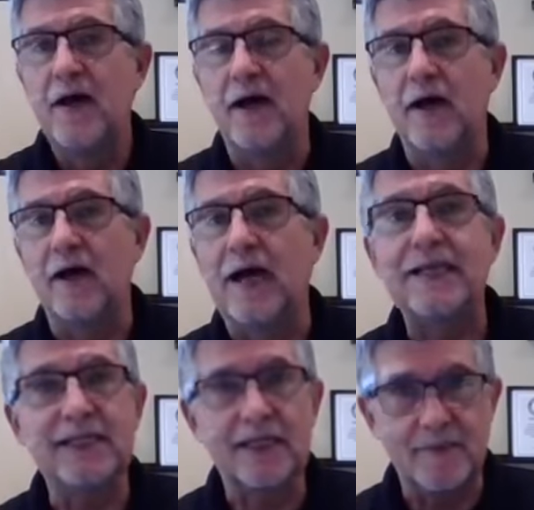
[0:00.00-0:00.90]

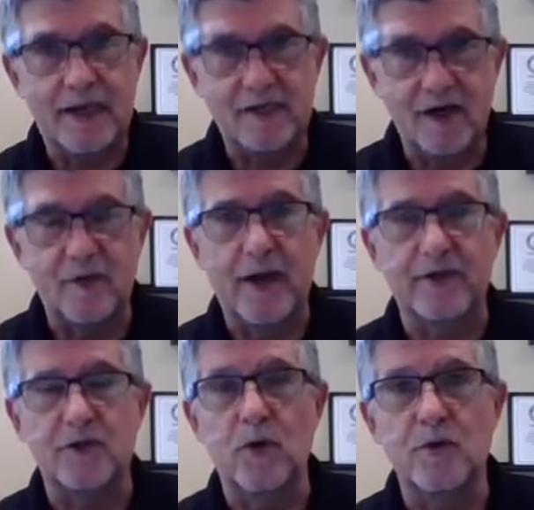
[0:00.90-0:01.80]
Ideally by a
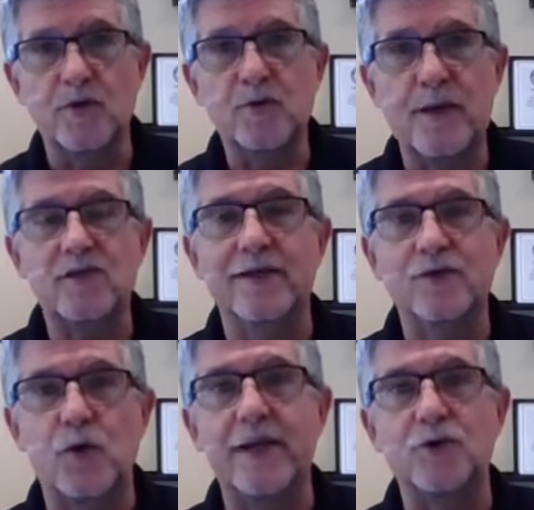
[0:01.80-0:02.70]
chiropractor. We're specially
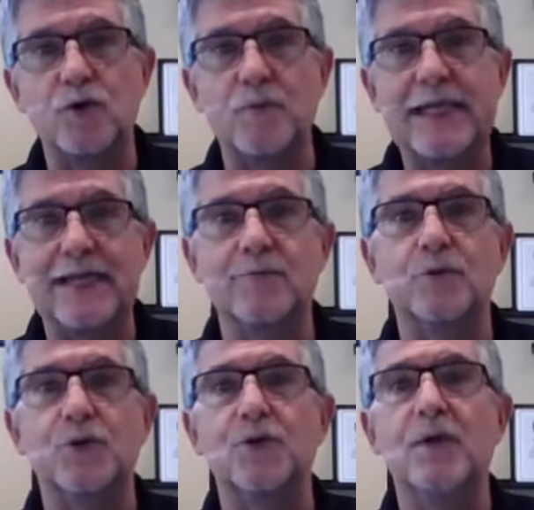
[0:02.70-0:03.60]
trained to be
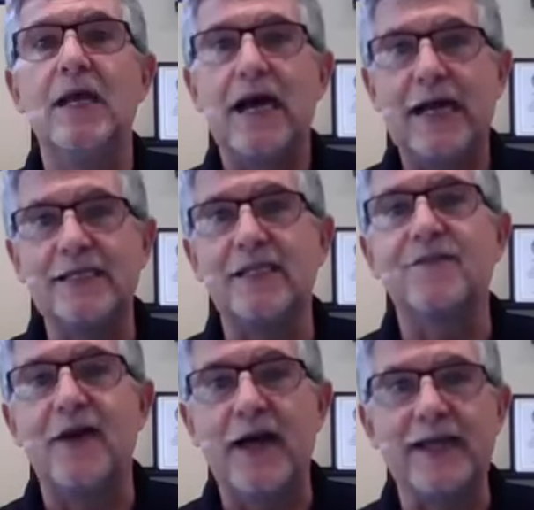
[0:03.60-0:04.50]
able to
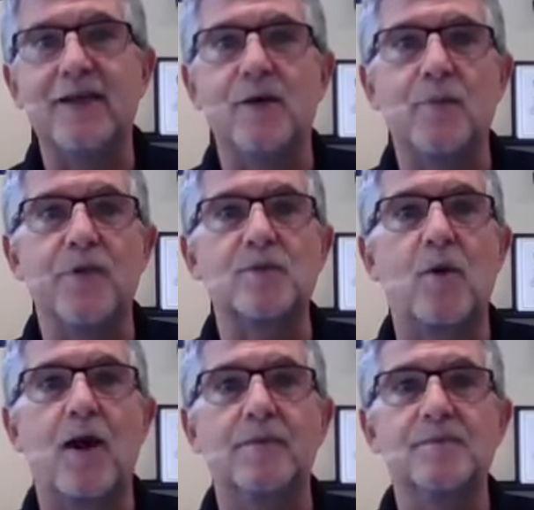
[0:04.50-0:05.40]
identify and help with these
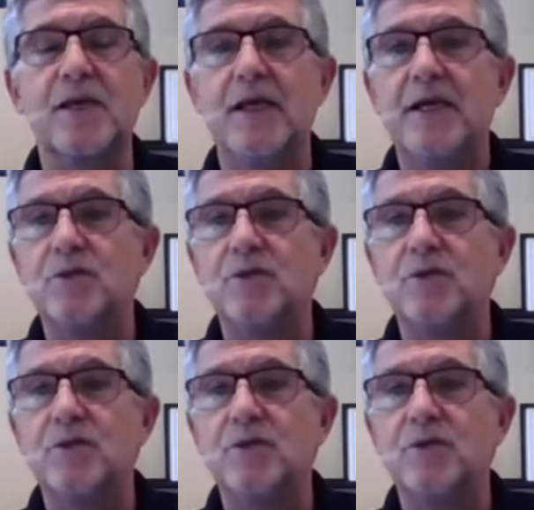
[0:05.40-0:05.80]
problems.